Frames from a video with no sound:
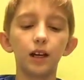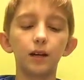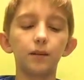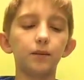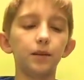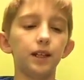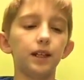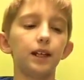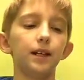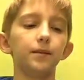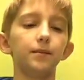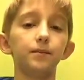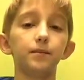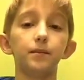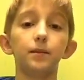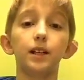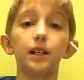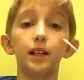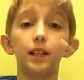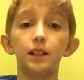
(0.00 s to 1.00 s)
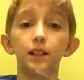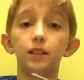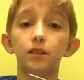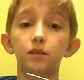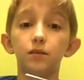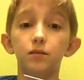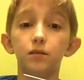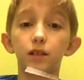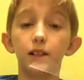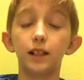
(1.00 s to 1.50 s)
But yeah, I
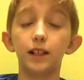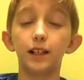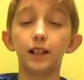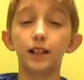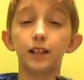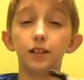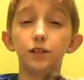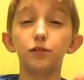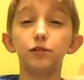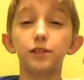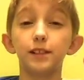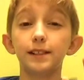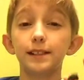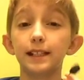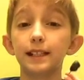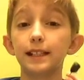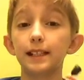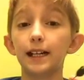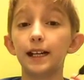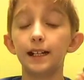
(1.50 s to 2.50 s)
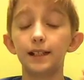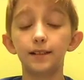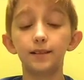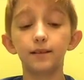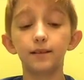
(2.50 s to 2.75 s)
use this a lot.